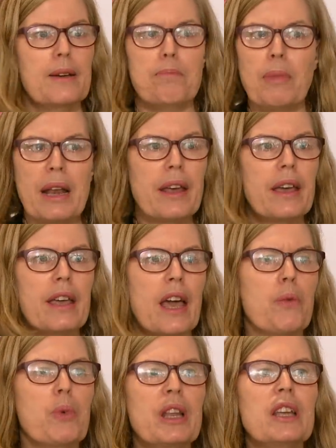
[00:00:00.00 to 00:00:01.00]
Monday,
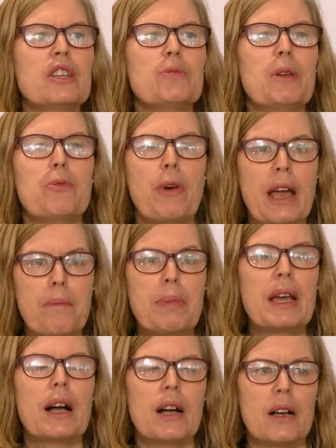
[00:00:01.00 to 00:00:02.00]
and we need to be
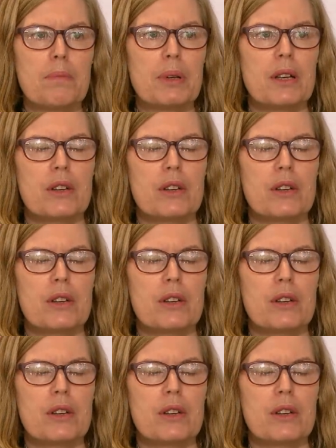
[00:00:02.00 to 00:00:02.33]
ramping up